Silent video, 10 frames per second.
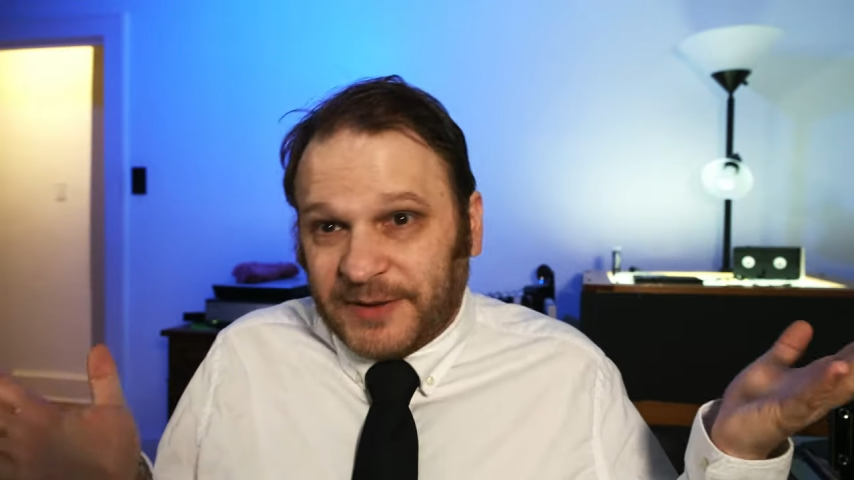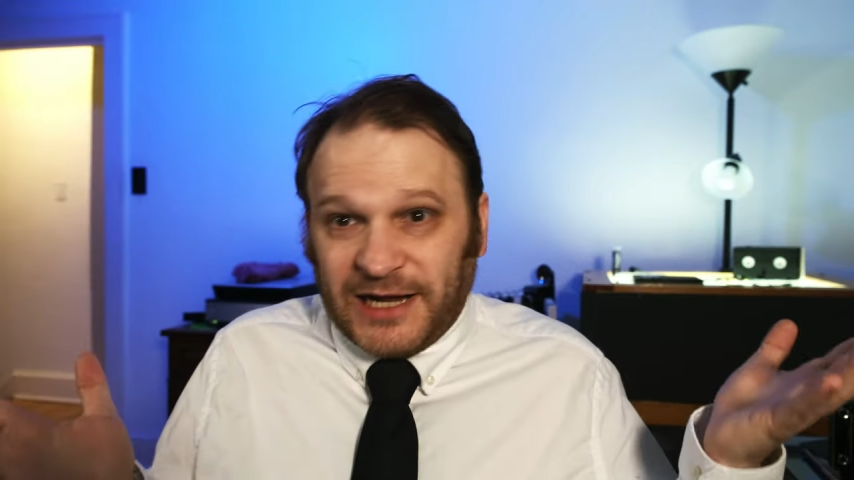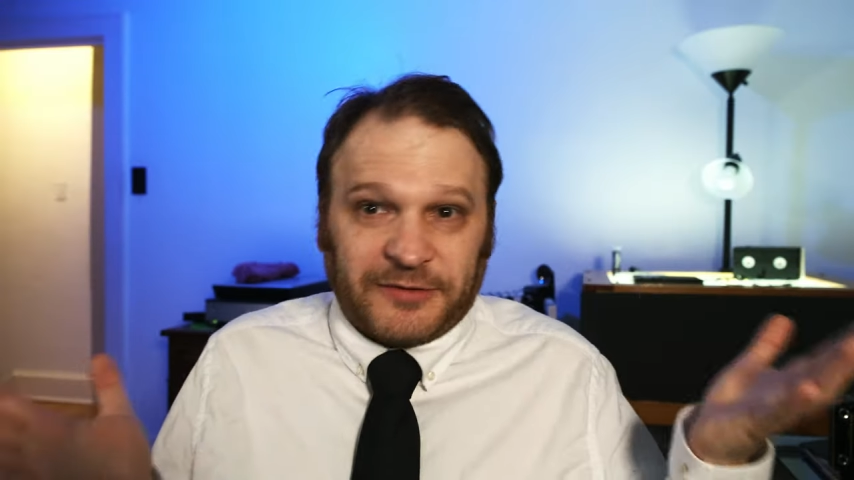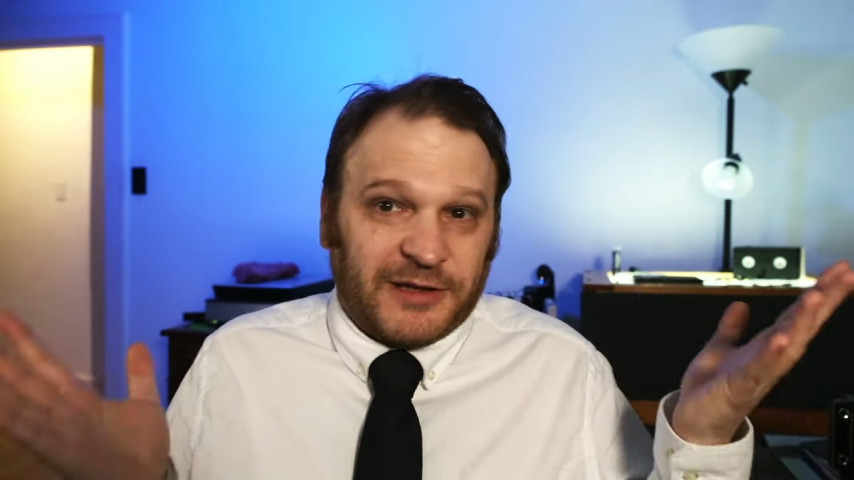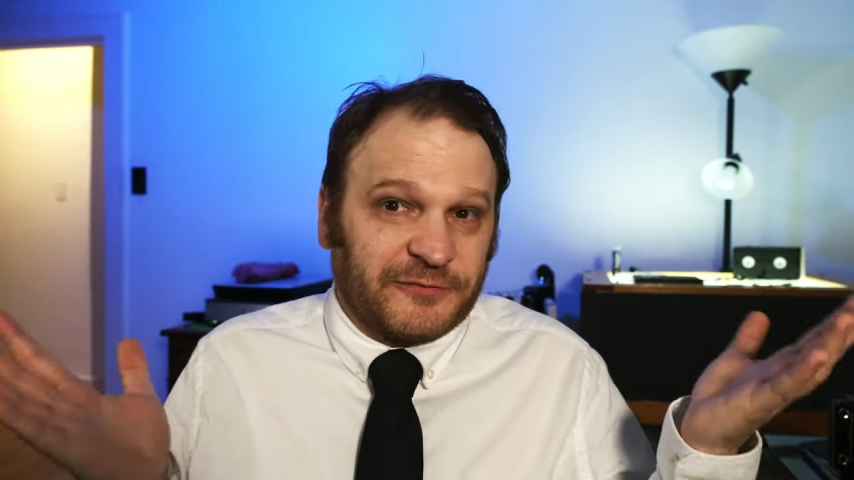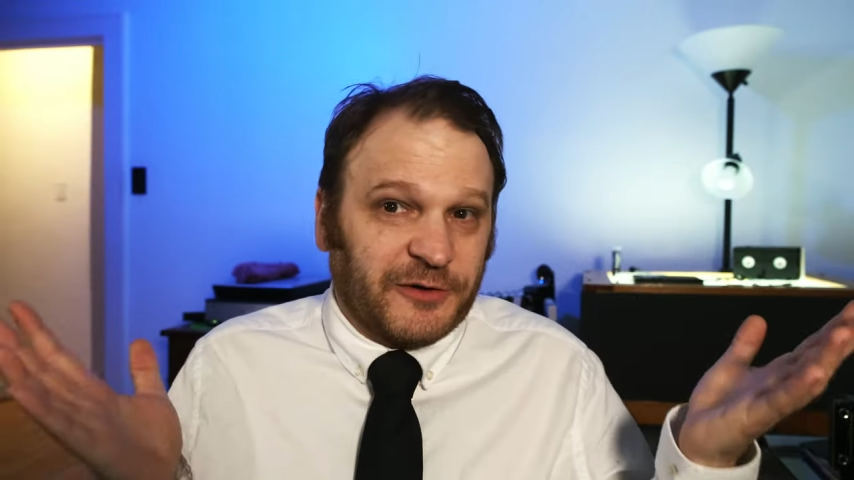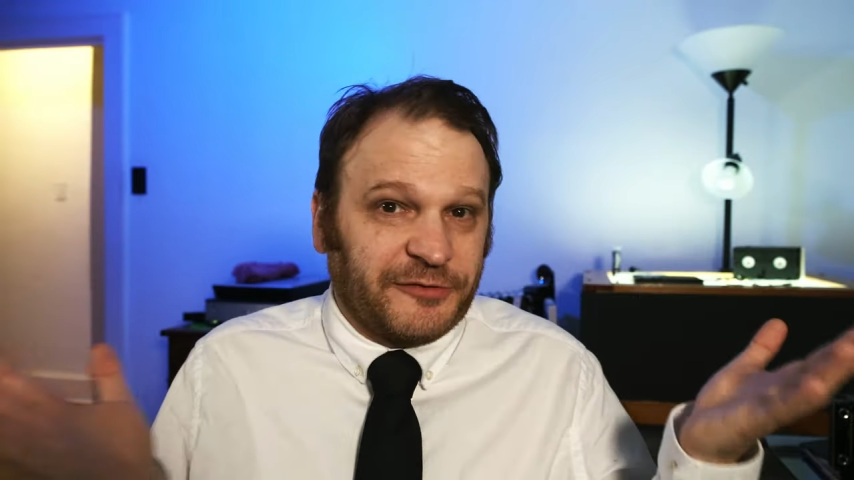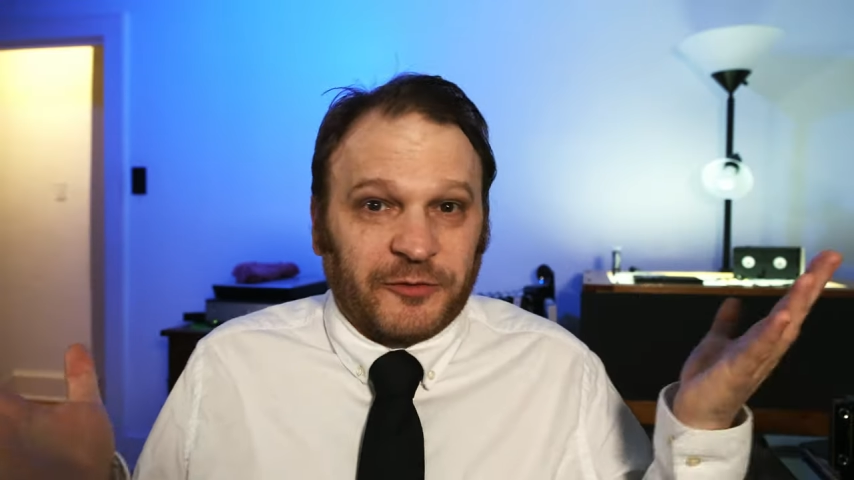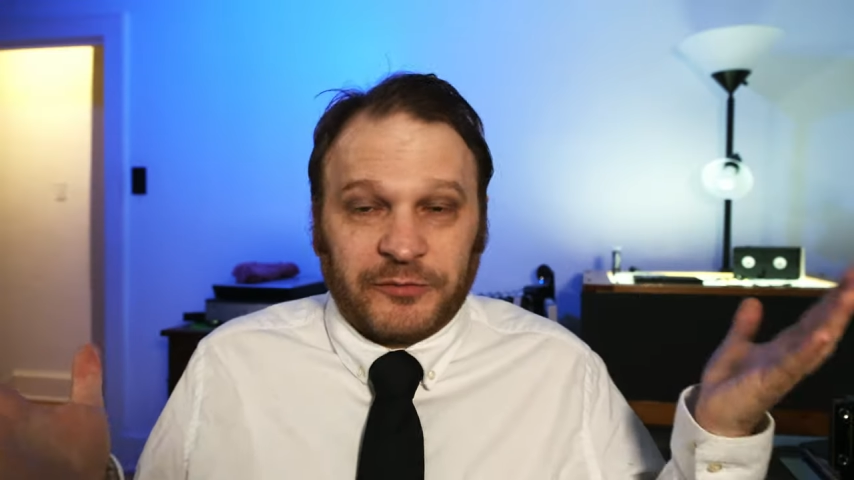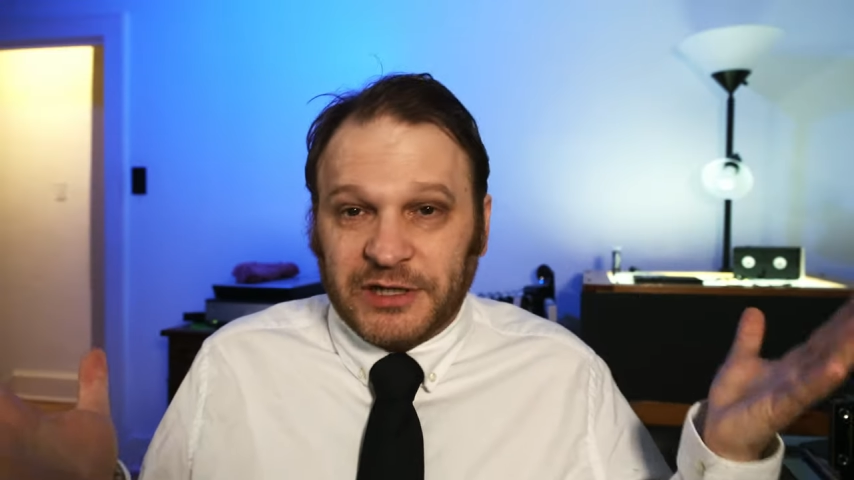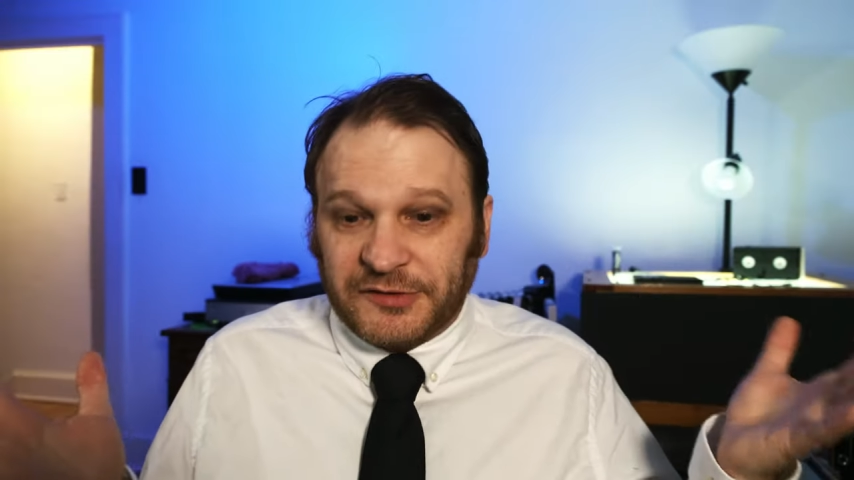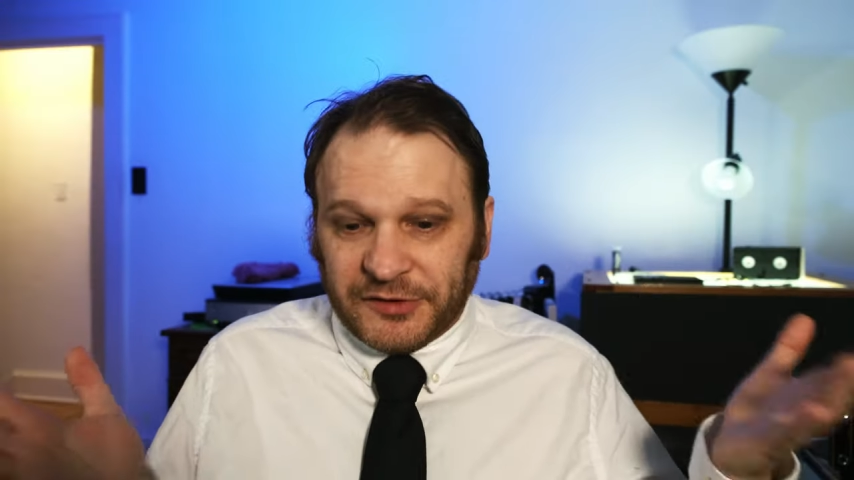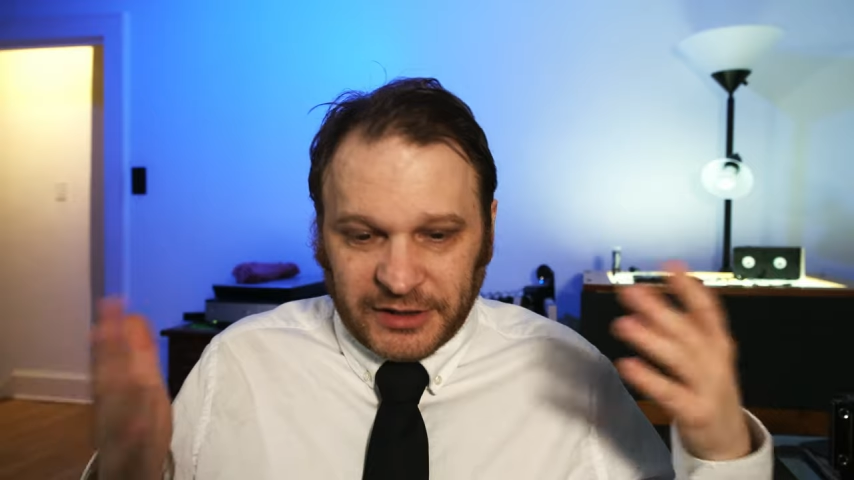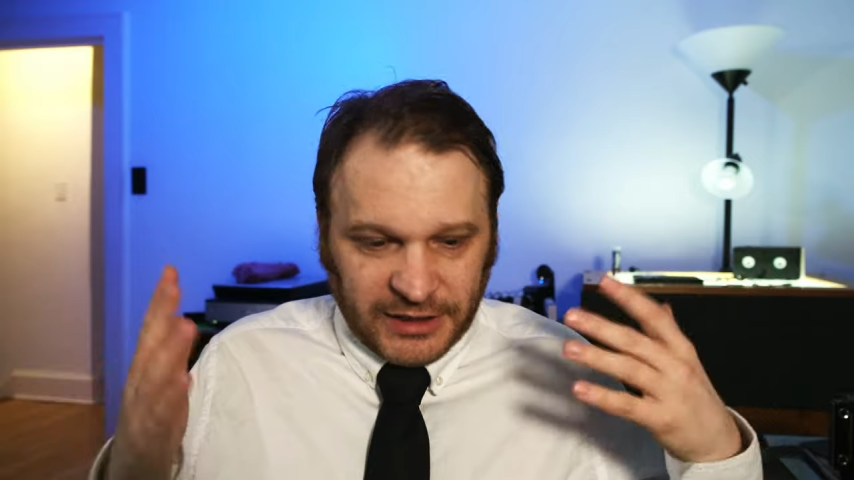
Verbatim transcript: back then for some reason,